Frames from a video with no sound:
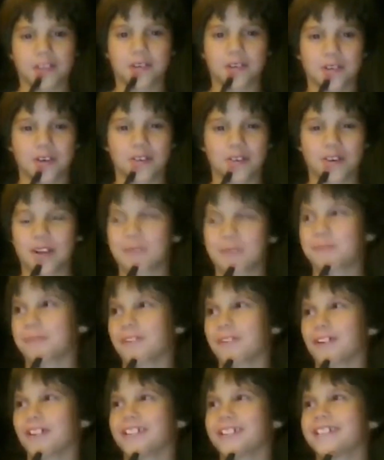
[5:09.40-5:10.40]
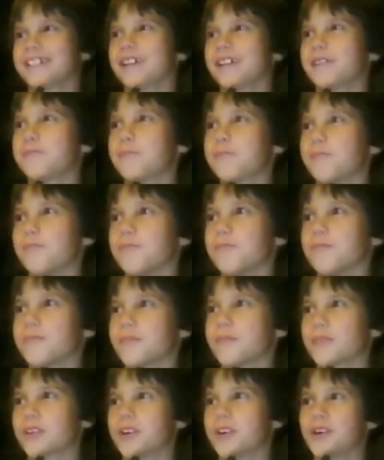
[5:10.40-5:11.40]
know a white person
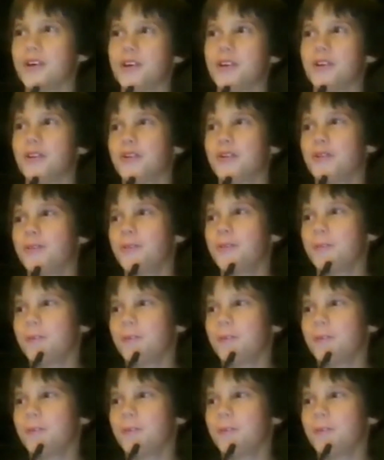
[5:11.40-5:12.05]
who